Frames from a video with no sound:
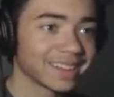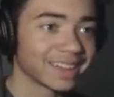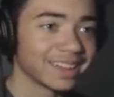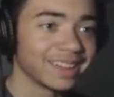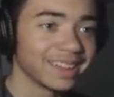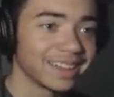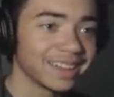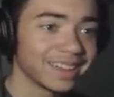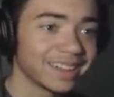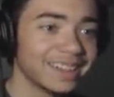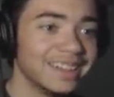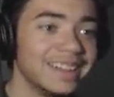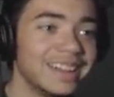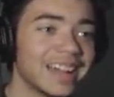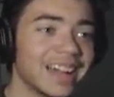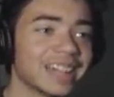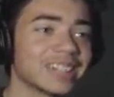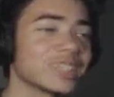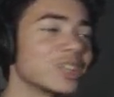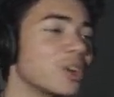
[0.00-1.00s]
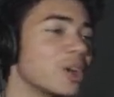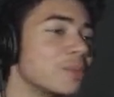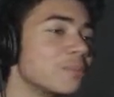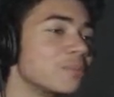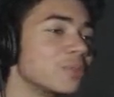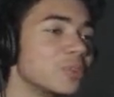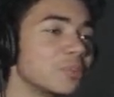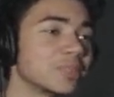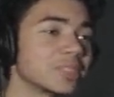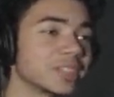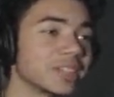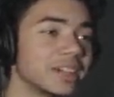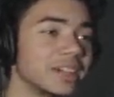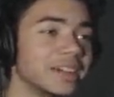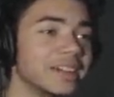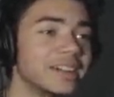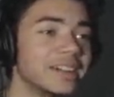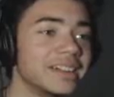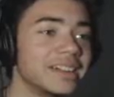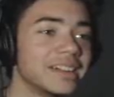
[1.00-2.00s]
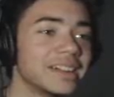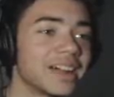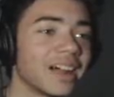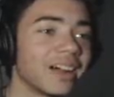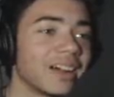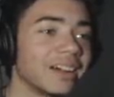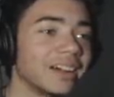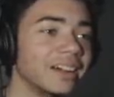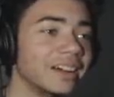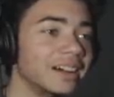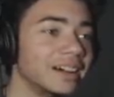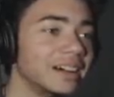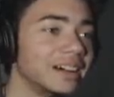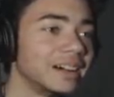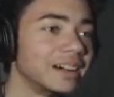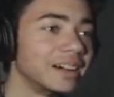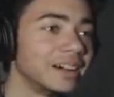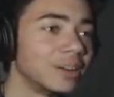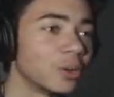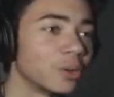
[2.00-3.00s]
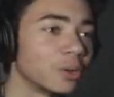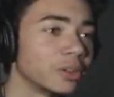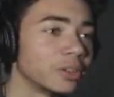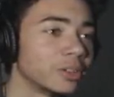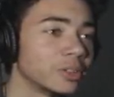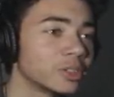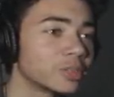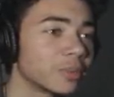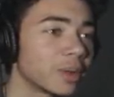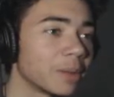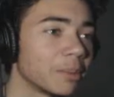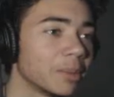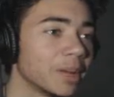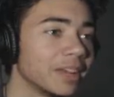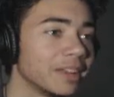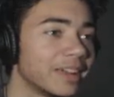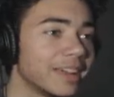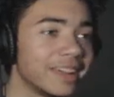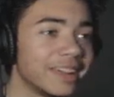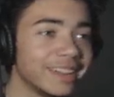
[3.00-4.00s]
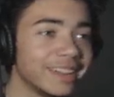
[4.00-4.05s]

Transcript: like a, I just know Oompa Loompas are, are uh, uh, orange. My bad.